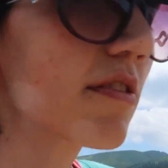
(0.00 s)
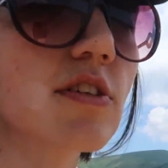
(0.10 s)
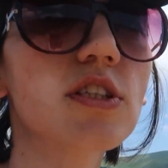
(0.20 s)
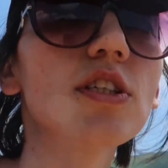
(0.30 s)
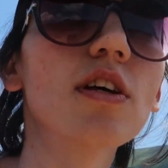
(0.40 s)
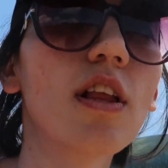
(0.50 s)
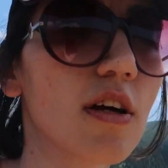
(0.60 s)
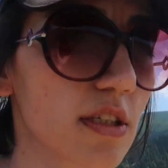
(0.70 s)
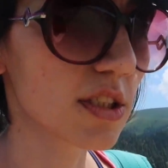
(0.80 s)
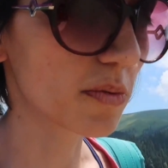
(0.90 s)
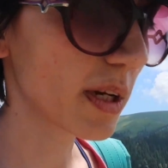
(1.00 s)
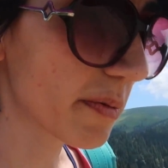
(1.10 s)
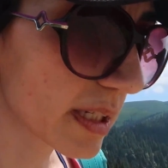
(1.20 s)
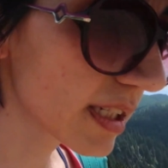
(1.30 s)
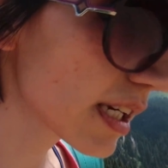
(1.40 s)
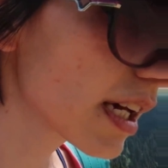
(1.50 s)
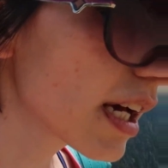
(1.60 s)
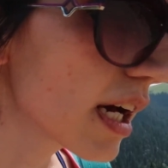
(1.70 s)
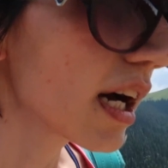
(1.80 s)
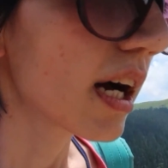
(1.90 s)
for so long, so many months,
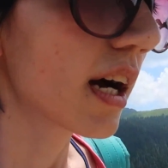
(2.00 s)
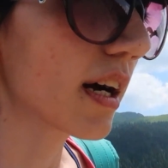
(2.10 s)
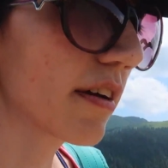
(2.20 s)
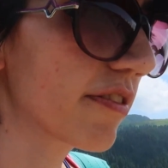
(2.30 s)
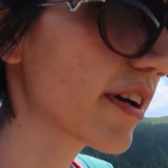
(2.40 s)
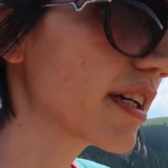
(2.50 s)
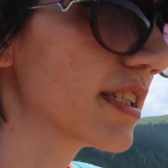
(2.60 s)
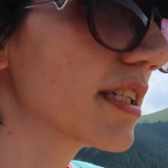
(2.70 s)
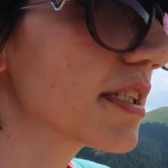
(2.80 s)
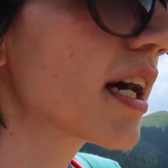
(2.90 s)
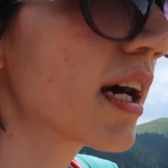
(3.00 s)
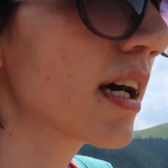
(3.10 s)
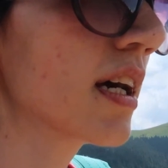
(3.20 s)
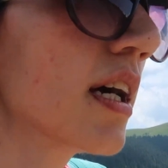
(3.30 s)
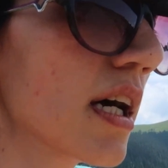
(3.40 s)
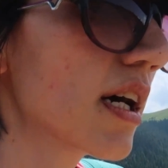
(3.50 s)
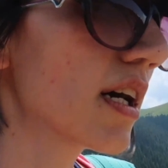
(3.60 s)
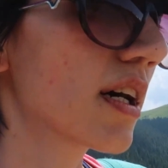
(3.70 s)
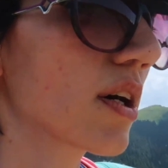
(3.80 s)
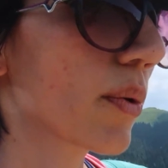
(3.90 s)
I find it
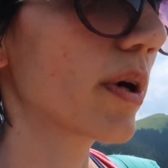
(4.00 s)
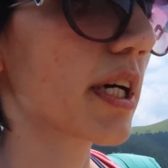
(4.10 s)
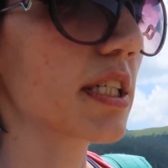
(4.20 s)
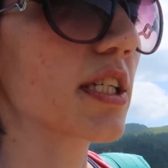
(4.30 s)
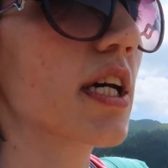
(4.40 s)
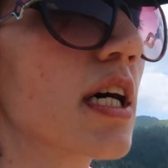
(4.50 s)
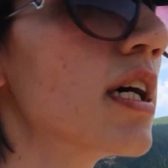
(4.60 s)
quite